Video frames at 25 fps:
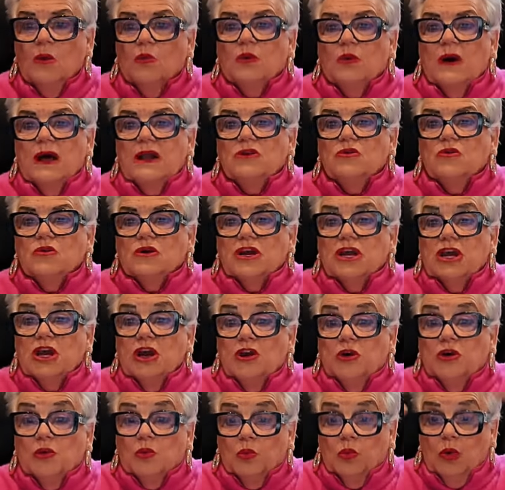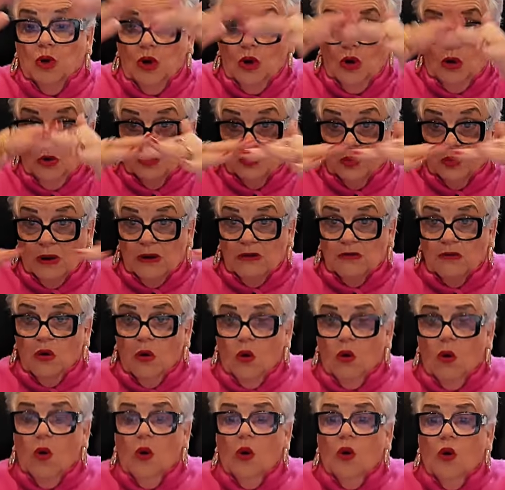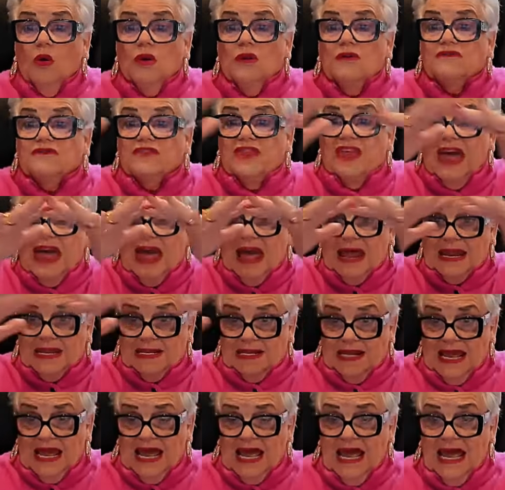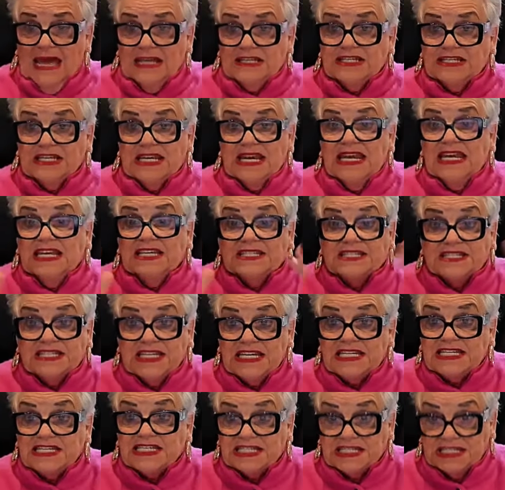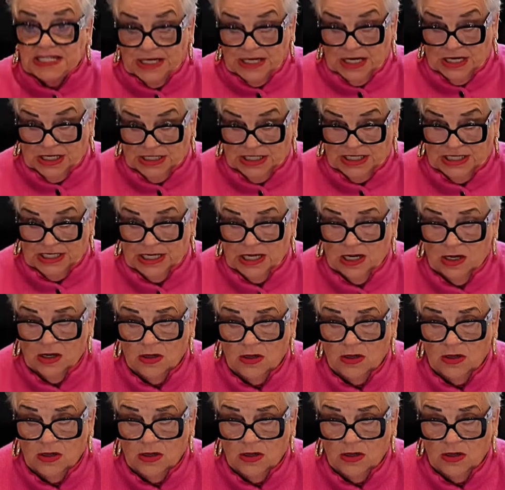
We're looking at a world where all of that has existed